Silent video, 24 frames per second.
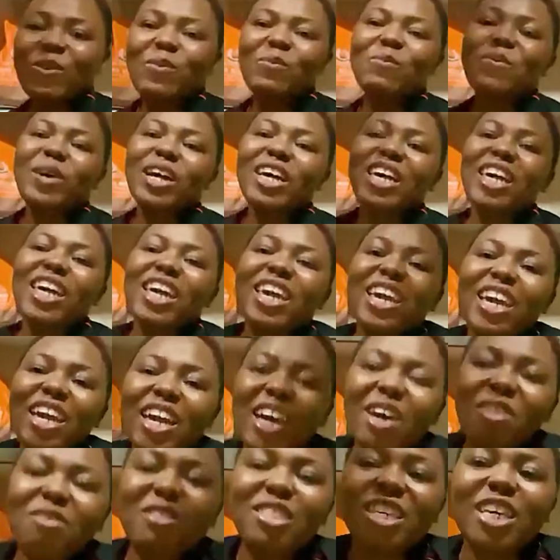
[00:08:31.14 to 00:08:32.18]
back here
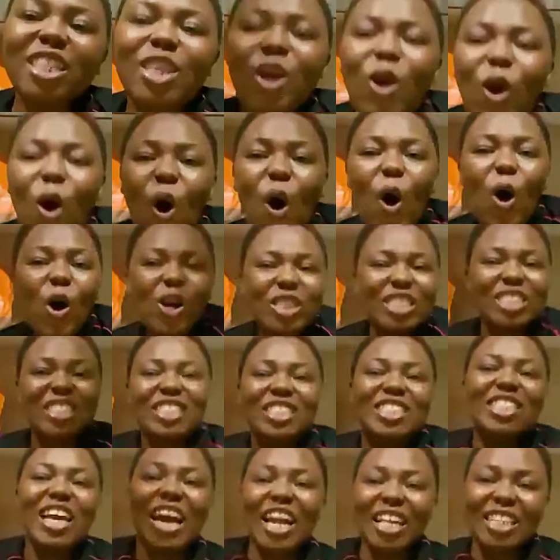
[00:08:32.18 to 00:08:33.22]
after the
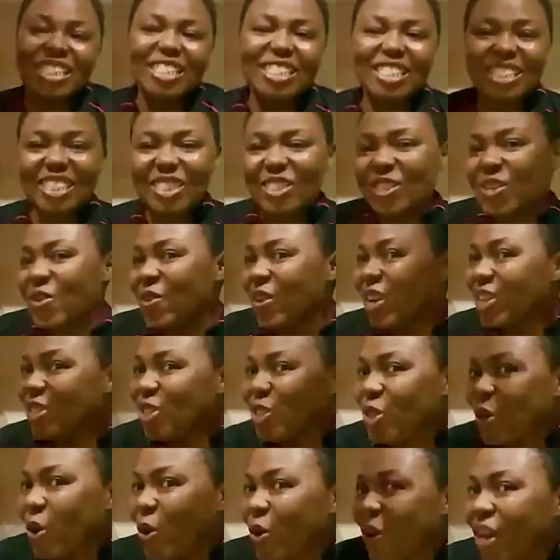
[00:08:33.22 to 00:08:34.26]
hot dance did you
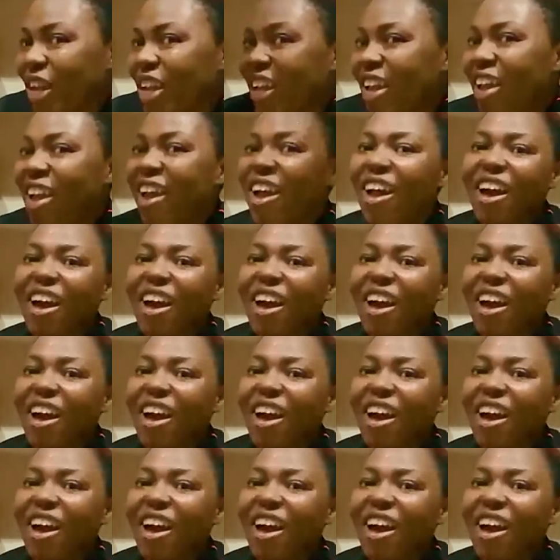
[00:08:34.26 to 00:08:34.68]
enjoy